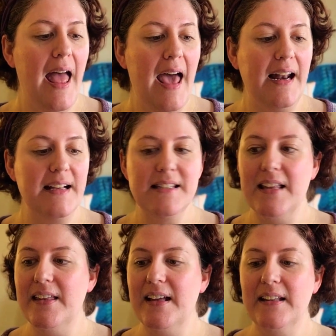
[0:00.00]
And I
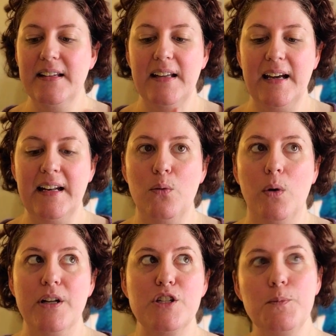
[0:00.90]
said that I didn't
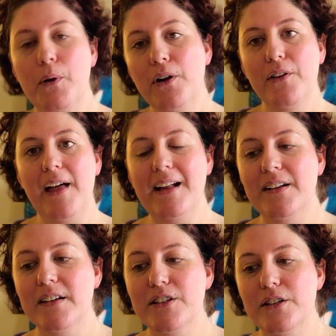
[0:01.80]
want to spoil
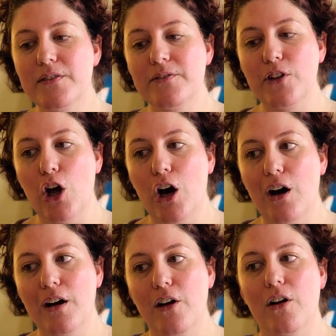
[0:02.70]
that
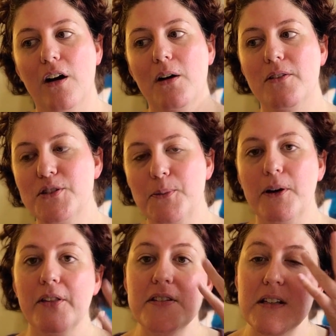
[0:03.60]
vlog or
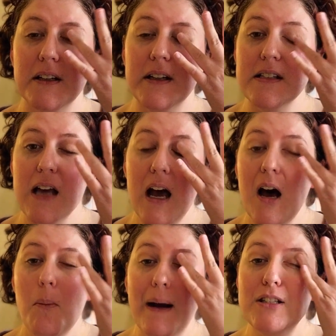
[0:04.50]
spoil the series
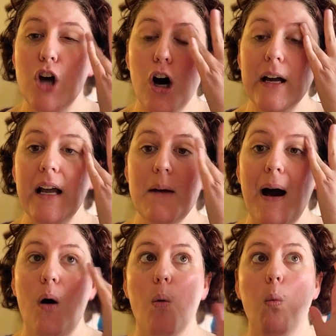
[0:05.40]
by talking
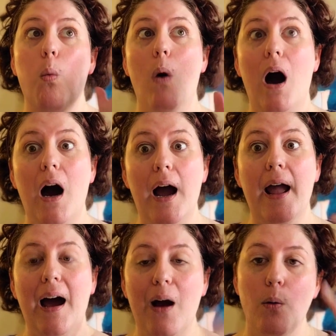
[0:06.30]
about
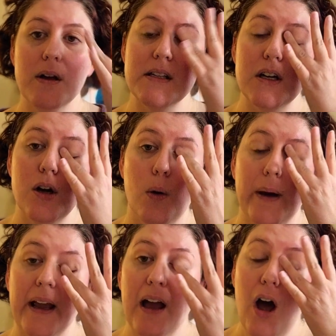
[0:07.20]
why I wasn't going